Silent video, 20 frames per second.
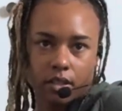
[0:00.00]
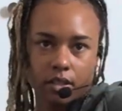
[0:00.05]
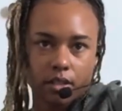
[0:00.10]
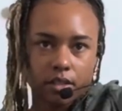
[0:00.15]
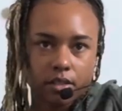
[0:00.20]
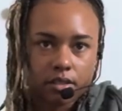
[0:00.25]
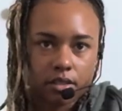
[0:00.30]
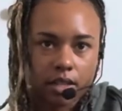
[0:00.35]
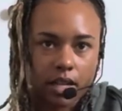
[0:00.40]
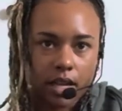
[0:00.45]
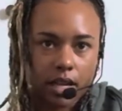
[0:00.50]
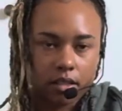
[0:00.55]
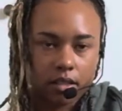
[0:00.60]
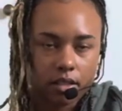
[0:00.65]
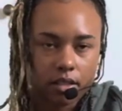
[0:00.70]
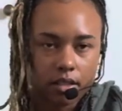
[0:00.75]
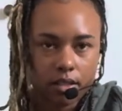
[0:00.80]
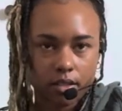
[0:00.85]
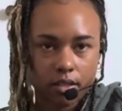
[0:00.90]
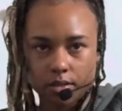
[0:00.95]
See that?
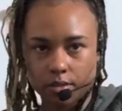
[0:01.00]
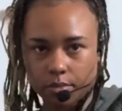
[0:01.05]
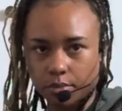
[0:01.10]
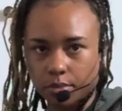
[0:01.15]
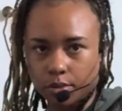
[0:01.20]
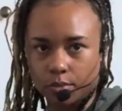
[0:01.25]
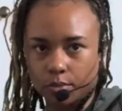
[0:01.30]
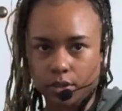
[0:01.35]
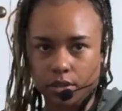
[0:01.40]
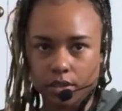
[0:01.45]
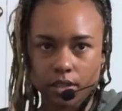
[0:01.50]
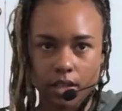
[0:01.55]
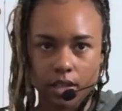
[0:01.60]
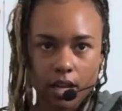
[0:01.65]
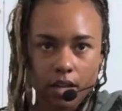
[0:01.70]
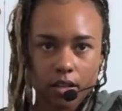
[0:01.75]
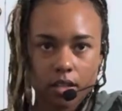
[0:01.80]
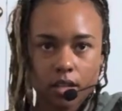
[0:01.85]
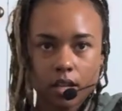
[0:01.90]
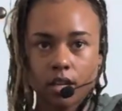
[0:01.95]
Boom, you see that?
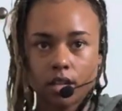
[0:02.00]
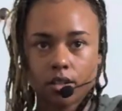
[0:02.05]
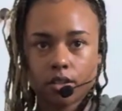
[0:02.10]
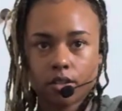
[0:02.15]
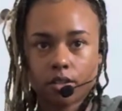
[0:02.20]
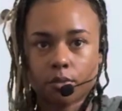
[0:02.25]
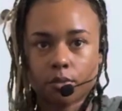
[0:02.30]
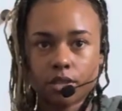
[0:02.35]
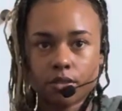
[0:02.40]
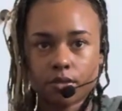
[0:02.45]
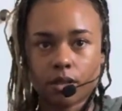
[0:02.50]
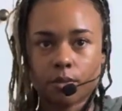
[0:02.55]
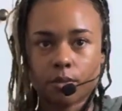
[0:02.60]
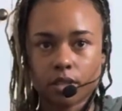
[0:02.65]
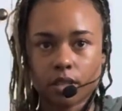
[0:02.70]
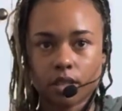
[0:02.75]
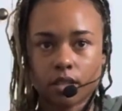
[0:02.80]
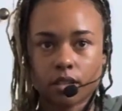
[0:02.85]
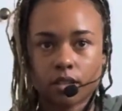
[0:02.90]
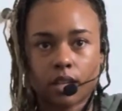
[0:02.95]
You're going to reach around with the
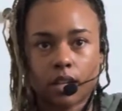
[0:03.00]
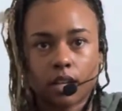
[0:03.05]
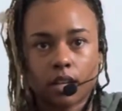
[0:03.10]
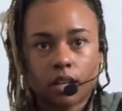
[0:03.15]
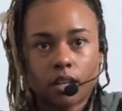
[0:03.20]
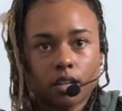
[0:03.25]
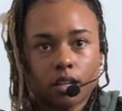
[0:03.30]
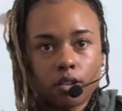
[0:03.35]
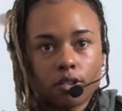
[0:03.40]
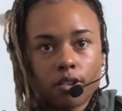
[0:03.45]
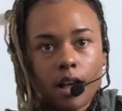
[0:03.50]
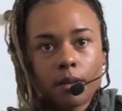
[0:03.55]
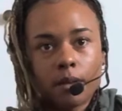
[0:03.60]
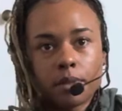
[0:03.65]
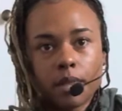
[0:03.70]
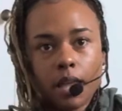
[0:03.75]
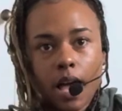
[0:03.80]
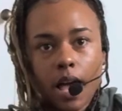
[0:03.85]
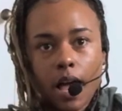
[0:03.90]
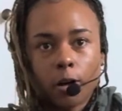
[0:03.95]
other hand, grab
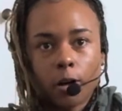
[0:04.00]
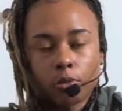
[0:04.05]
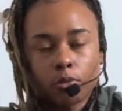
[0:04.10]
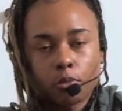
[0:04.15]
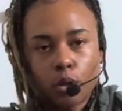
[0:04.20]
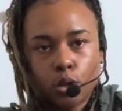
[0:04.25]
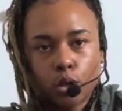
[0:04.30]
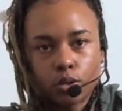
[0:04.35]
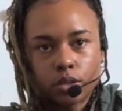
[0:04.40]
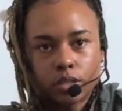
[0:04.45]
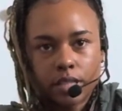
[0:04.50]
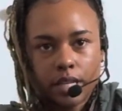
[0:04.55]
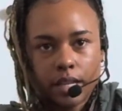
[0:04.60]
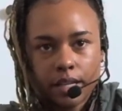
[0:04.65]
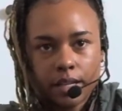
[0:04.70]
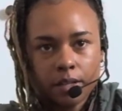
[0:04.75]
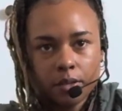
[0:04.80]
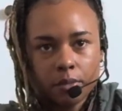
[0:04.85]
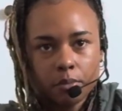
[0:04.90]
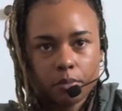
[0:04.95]
the elbow
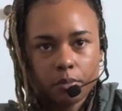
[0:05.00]
tip,